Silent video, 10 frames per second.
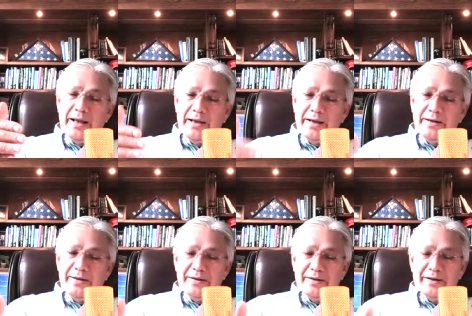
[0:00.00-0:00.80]

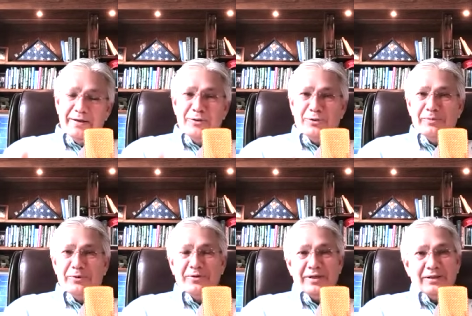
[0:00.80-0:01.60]
In a
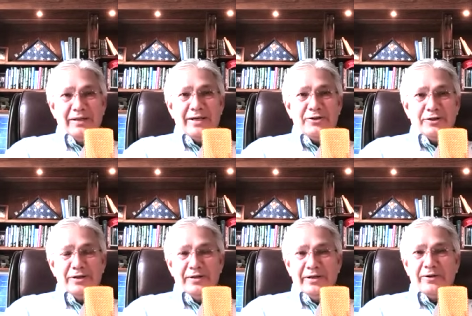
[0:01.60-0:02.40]
normal
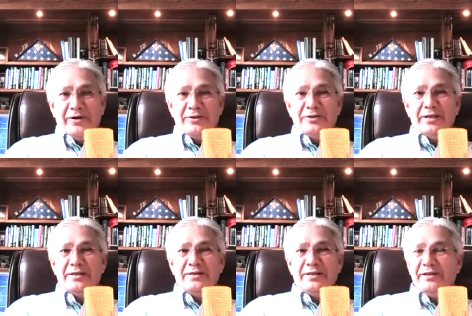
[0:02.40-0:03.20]
election, there are
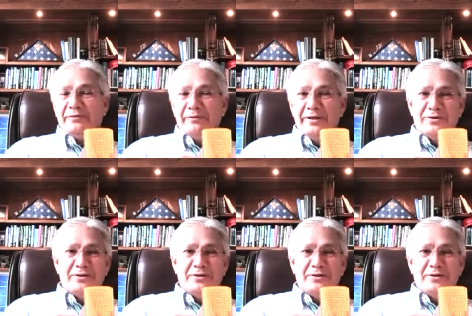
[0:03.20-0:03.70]
63 or